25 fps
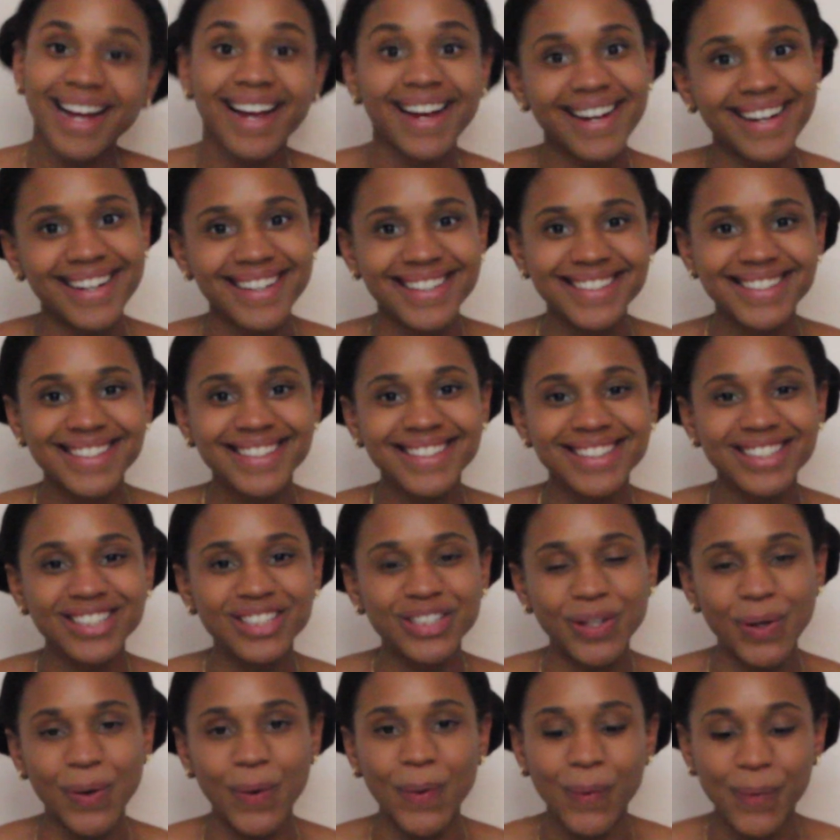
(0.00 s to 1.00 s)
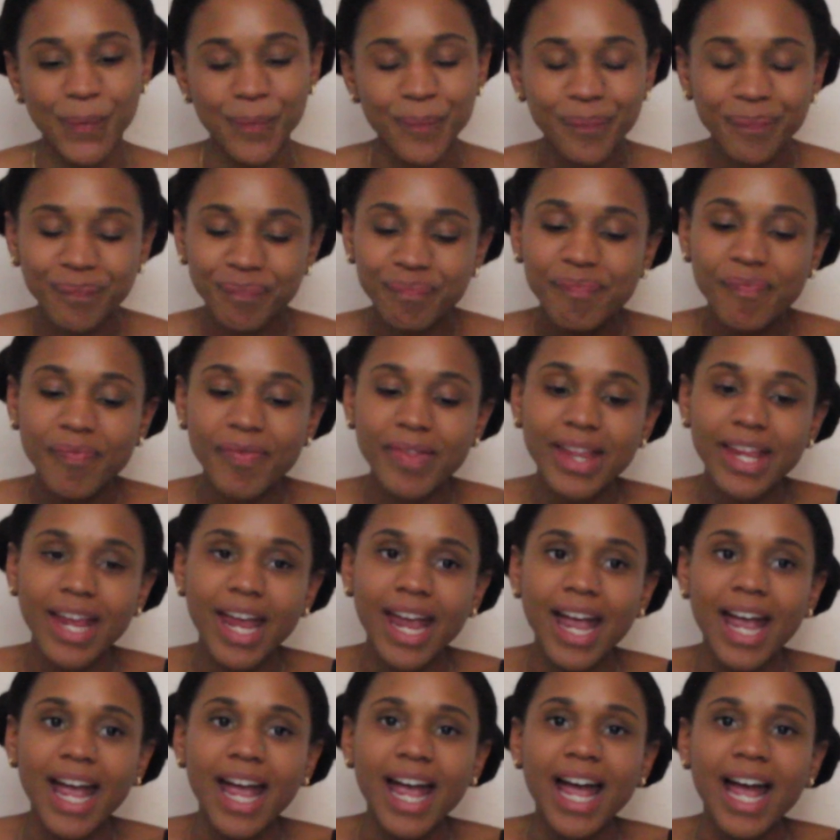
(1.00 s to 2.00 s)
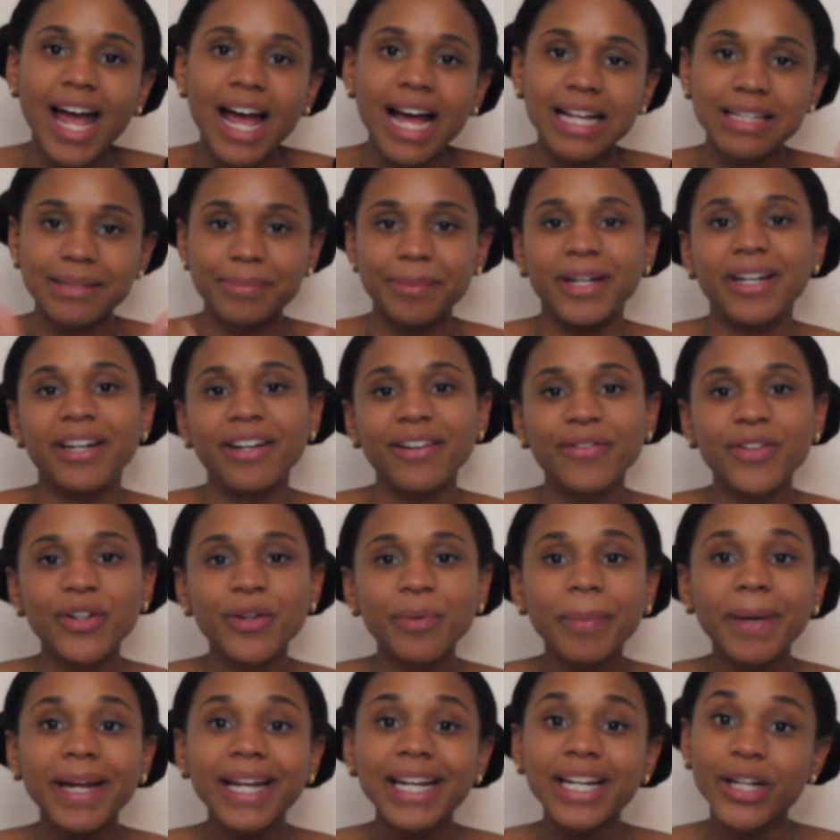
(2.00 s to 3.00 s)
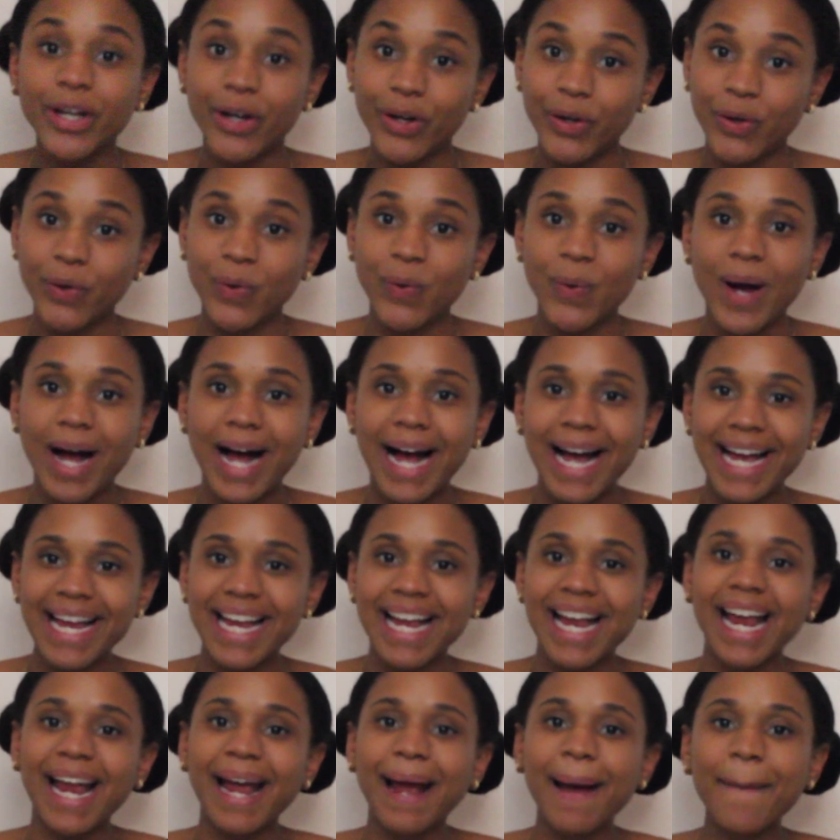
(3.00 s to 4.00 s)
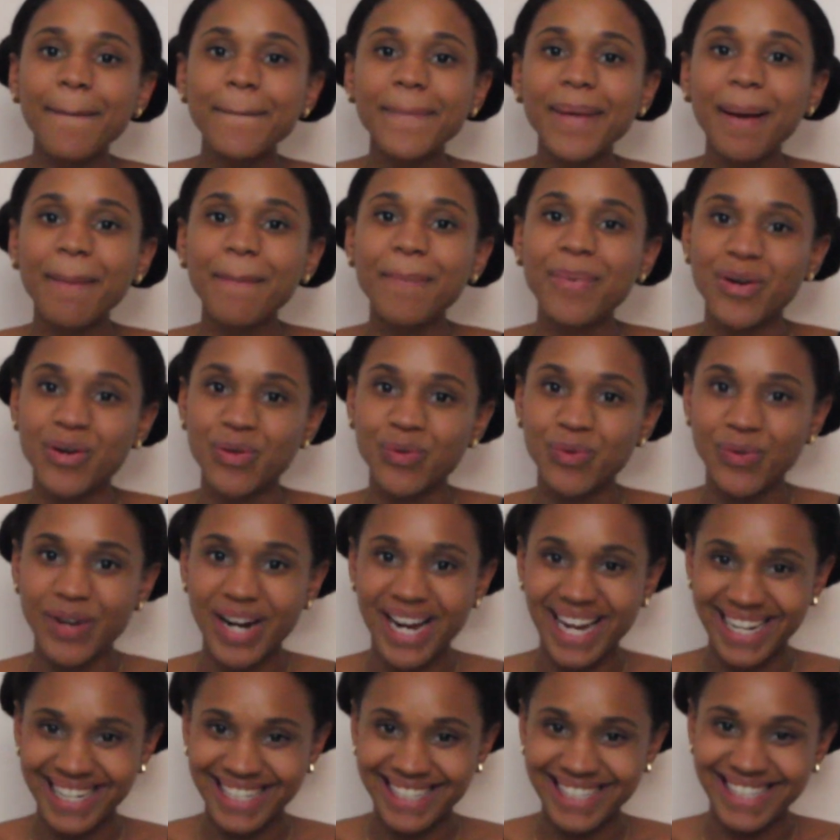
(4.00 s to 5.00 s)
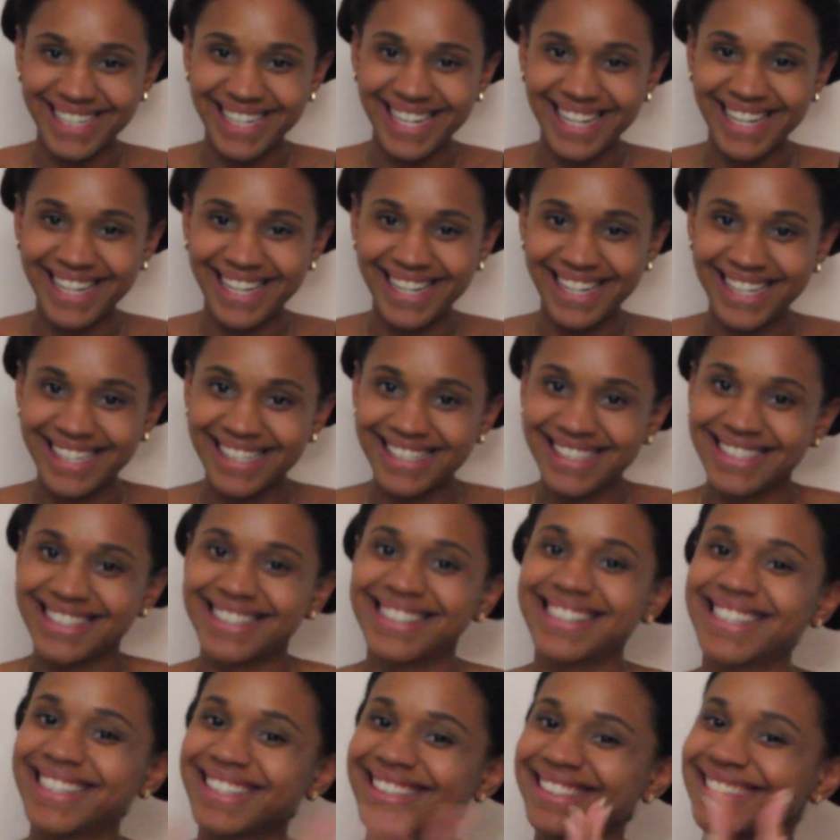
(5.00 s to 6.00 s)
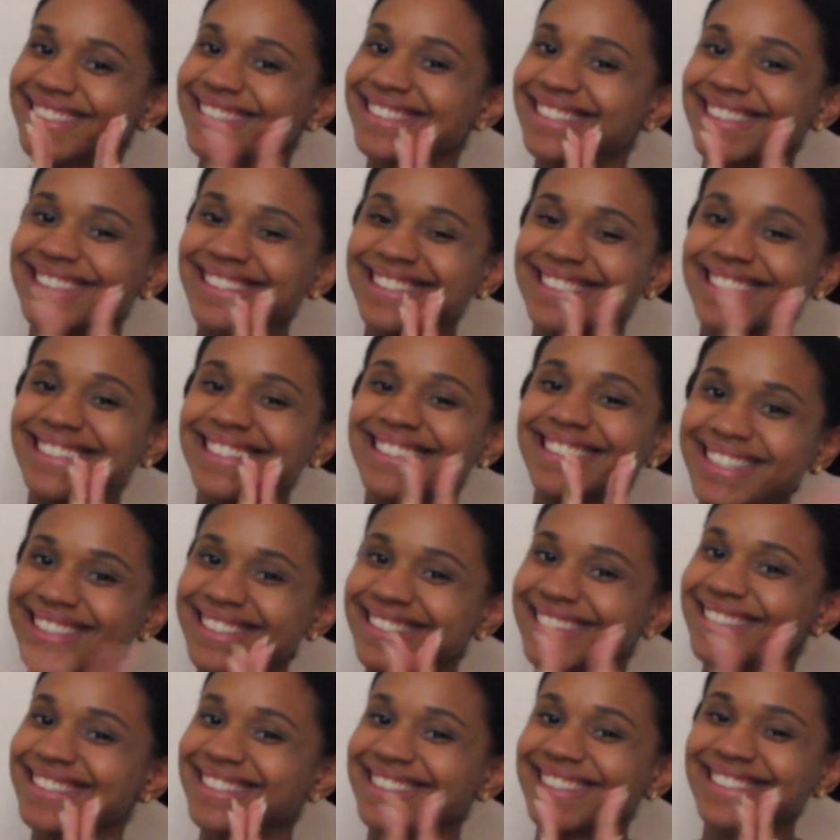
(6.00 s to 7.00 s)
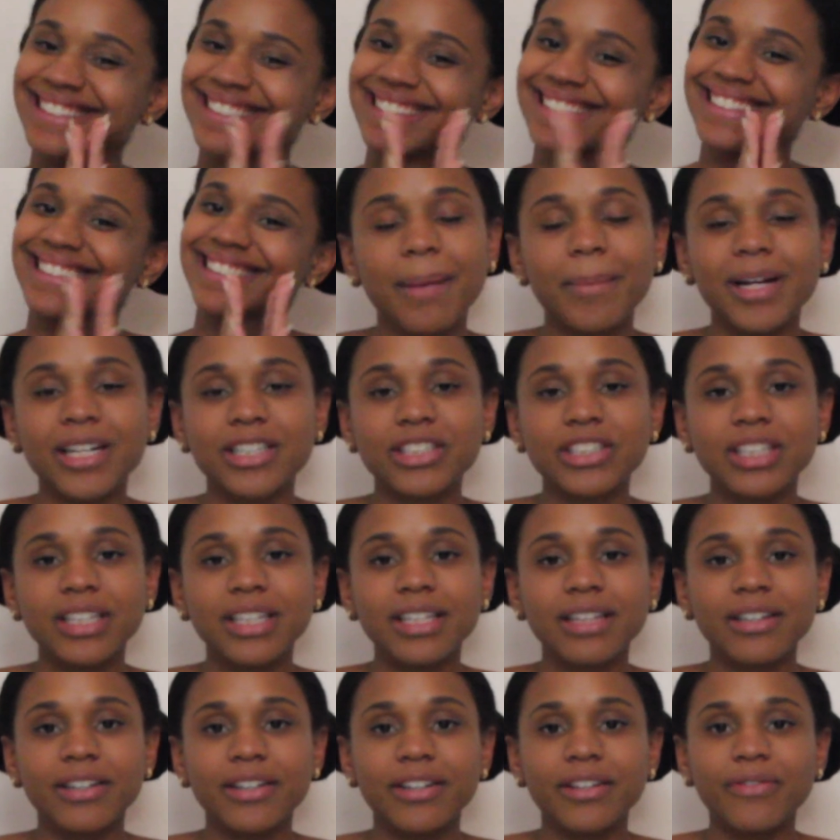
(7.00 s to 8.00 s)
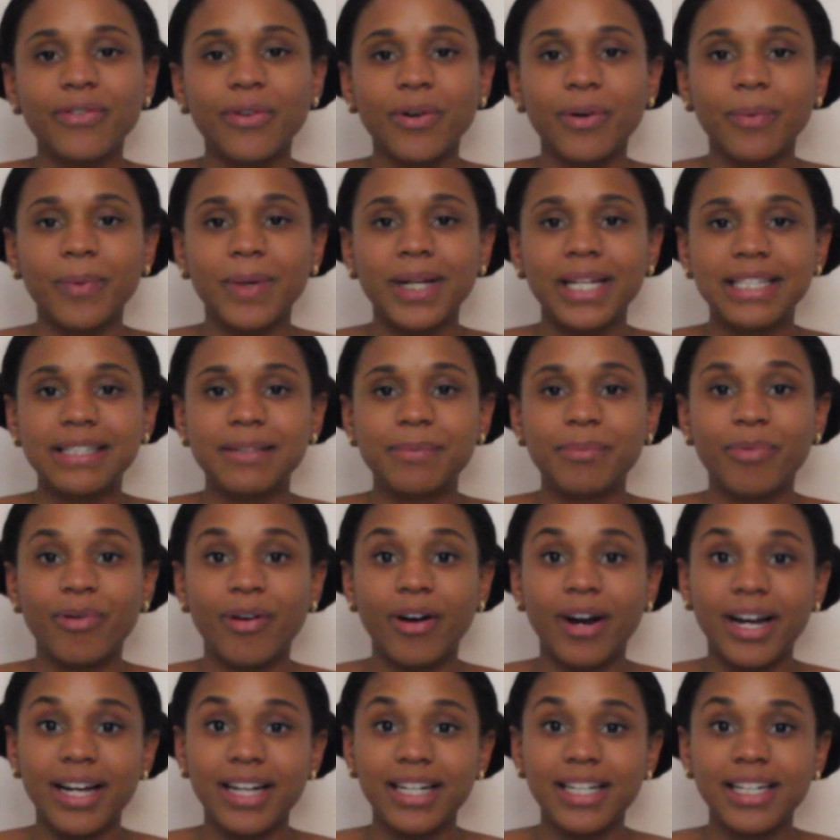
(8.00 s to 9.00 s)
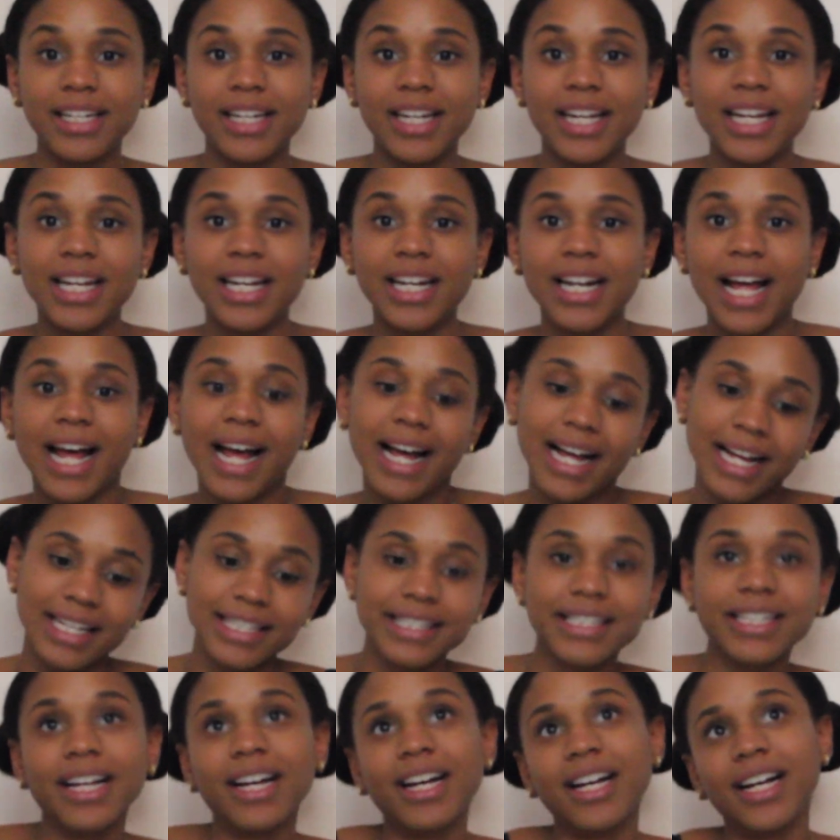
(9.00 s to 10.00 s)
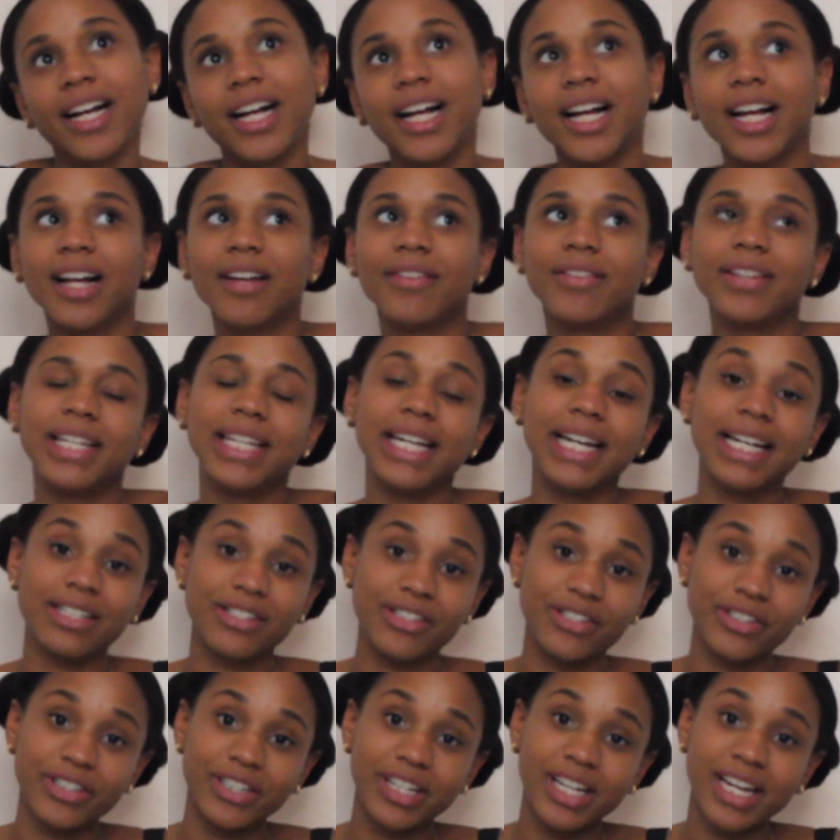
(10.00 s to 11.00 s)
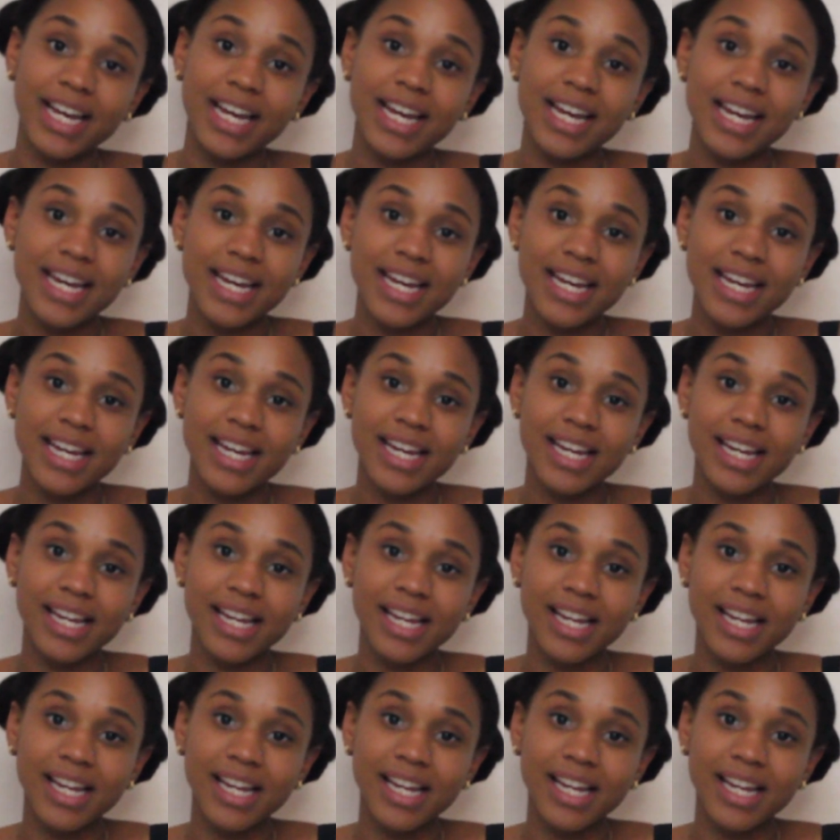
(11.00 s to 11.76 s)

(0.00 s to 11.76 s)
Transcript: hi guys, so as many of you may know, I am pregnant. I'm actually 34 weeks pregnant as of yesterday.